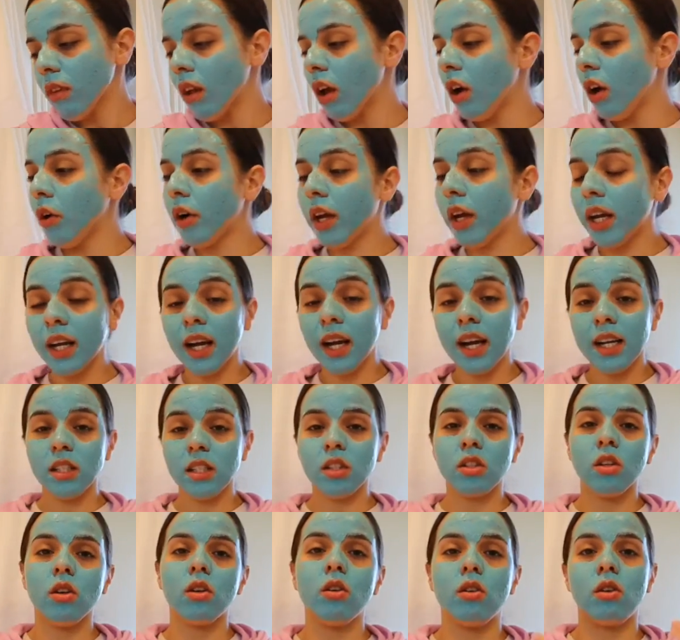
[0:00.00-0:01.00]
Okay guys,
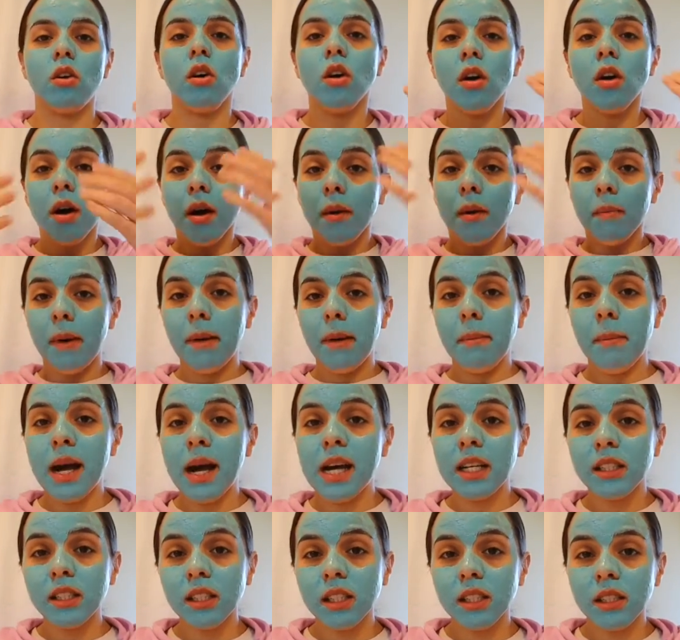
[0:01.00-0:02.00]
so my
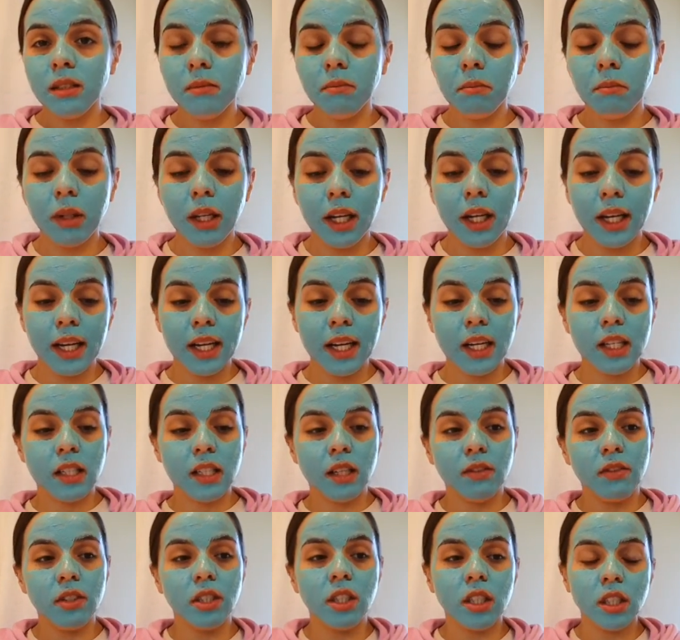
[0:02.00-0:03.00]
mask is in place,
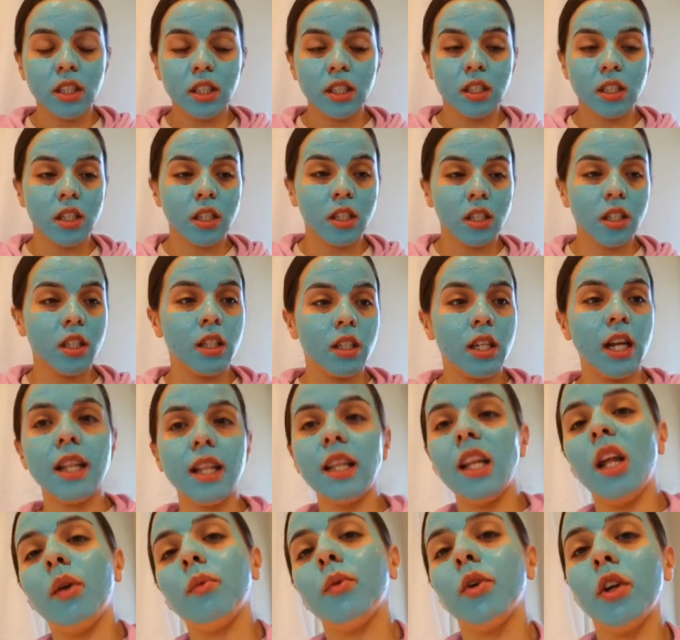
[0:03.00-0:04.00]
everything is good, and
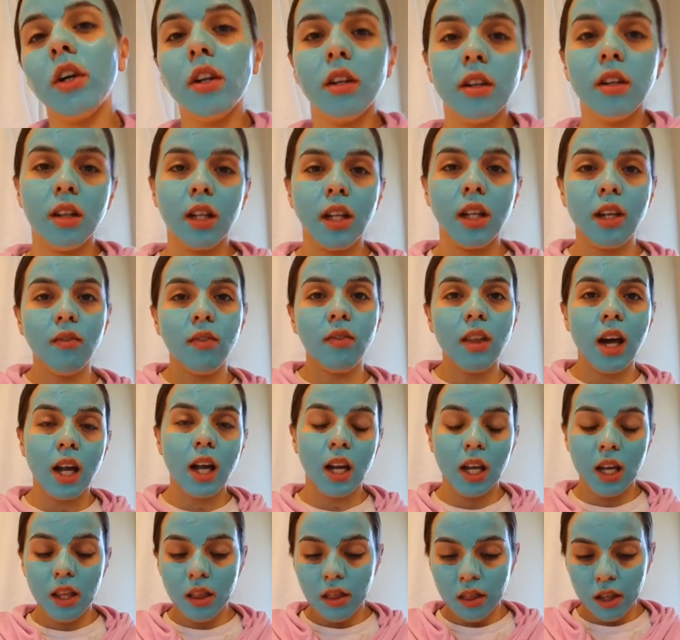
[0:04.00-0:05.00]
then we're gonna leave
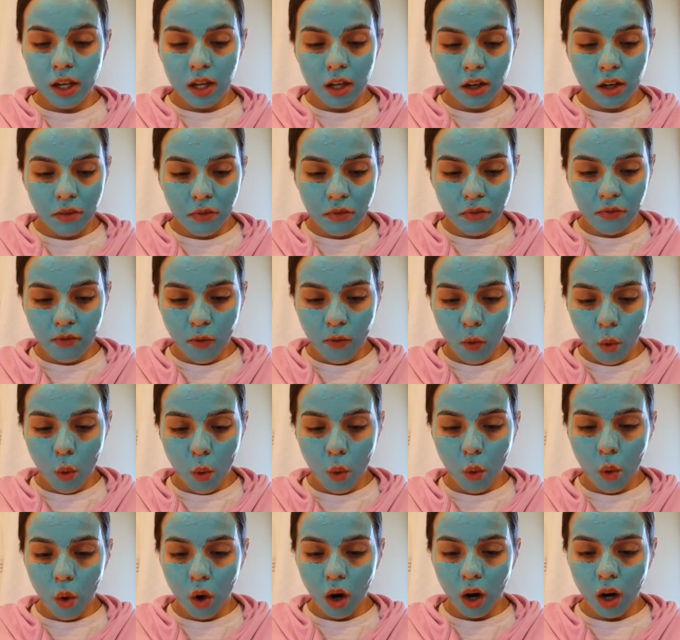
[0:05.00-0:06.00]
that in there
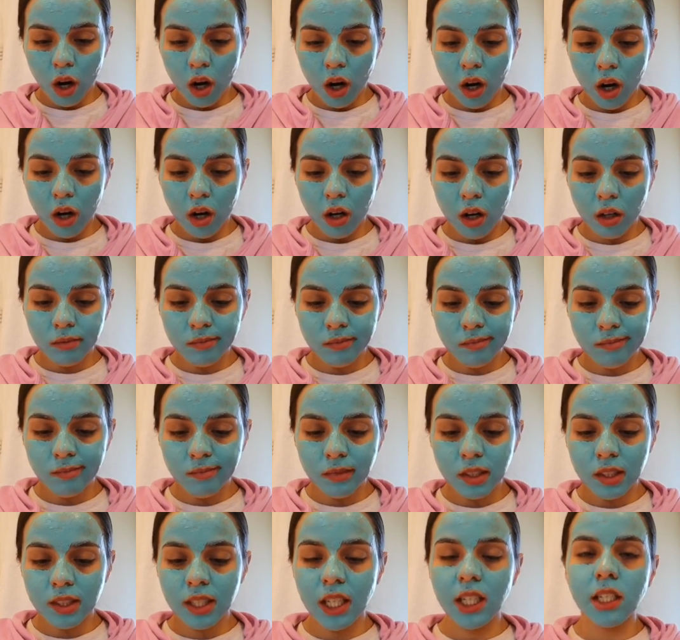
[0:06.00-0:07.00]
for
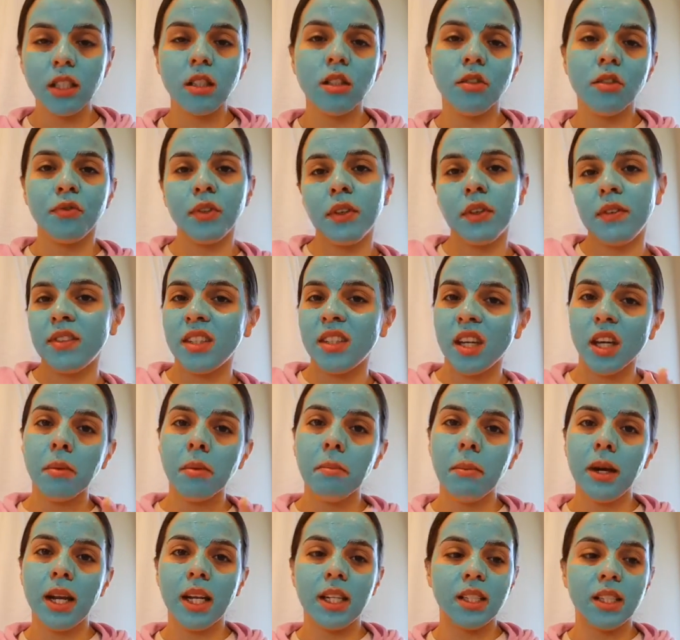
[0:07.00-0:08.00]
10 to 15
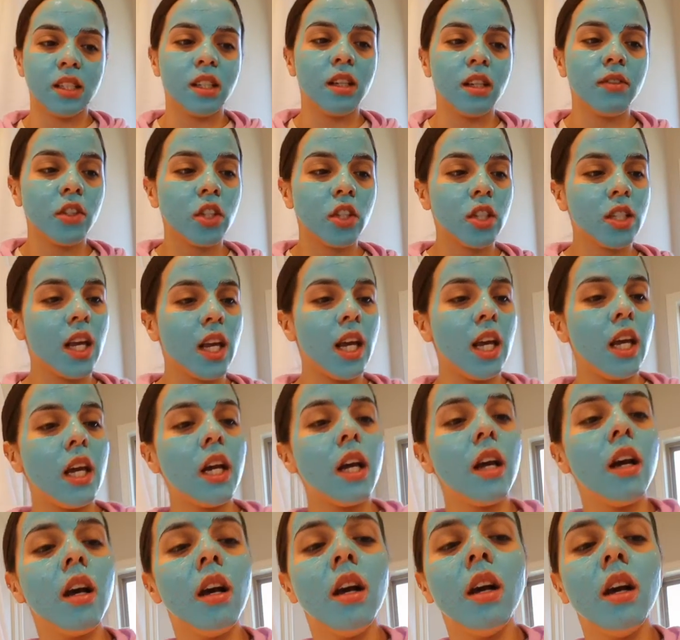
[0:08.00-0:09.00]
minutes, give or
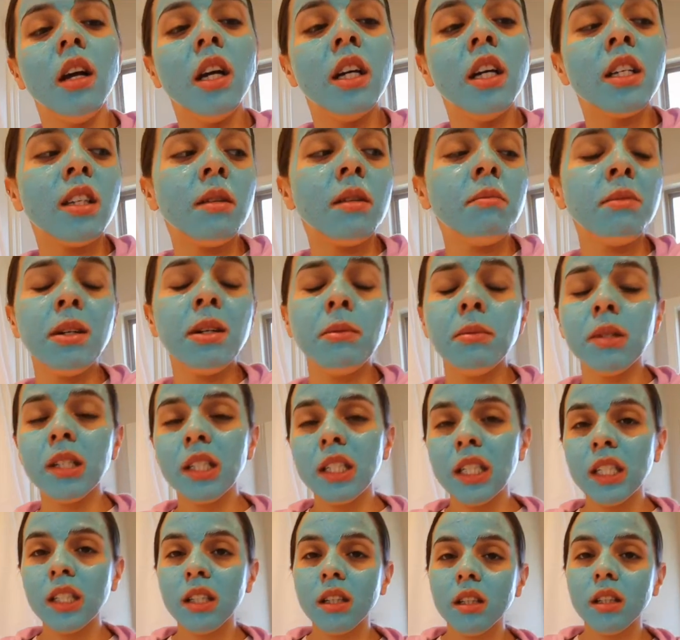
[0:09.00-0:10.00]
take. Sometimes it
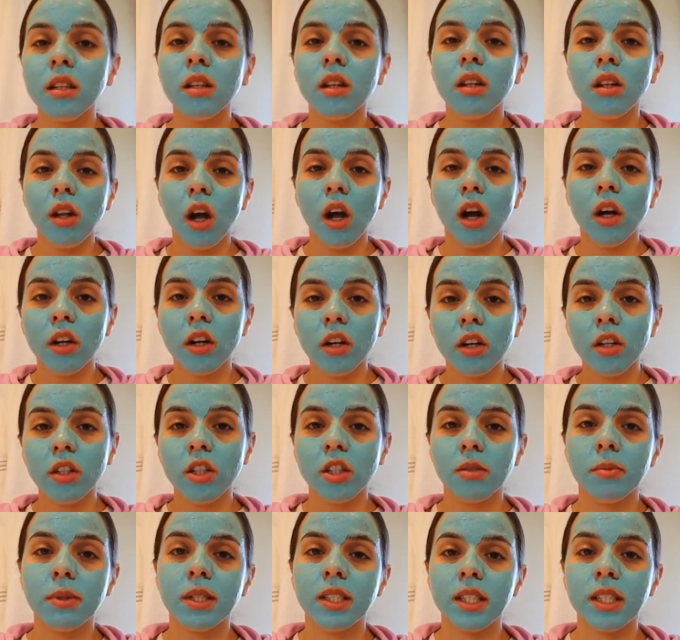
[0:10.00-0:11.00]
takes a little longer
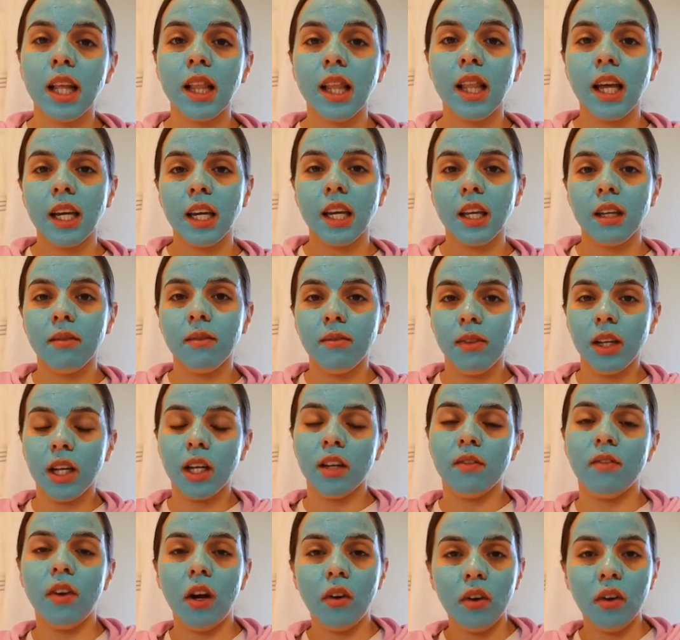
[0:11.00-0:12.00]
just because I like it
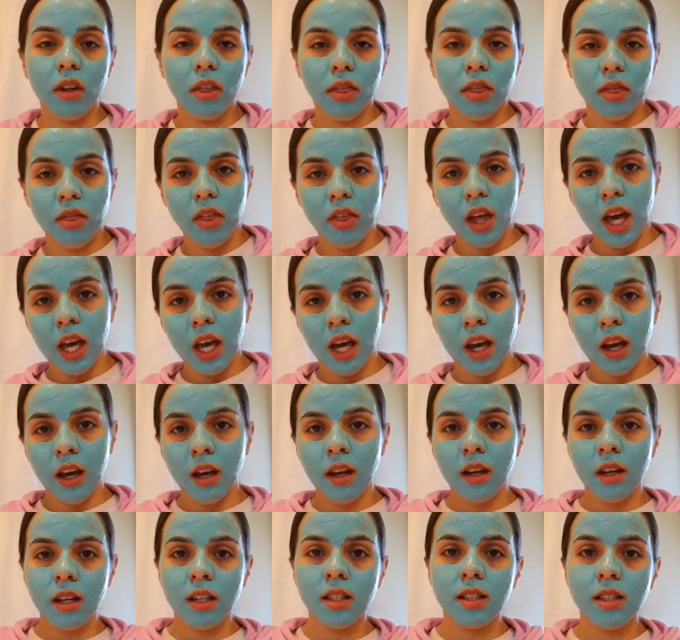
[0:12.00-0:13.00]
like very
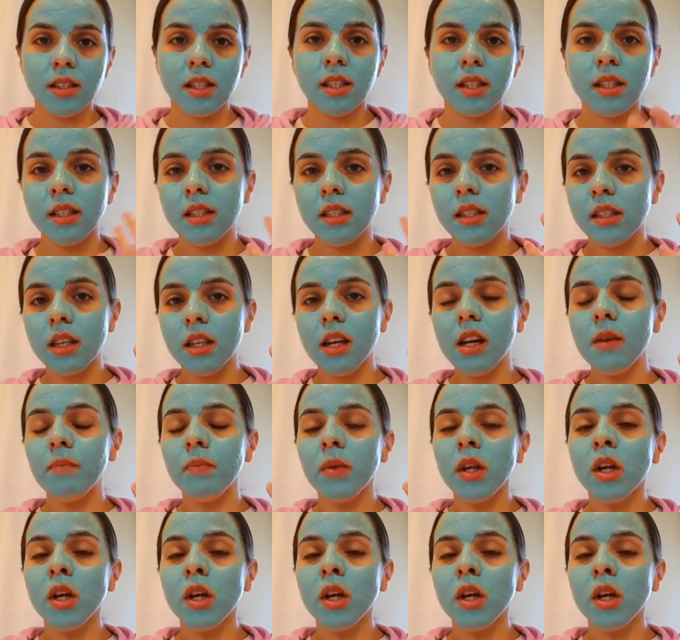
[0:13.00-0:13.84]
thick consistency,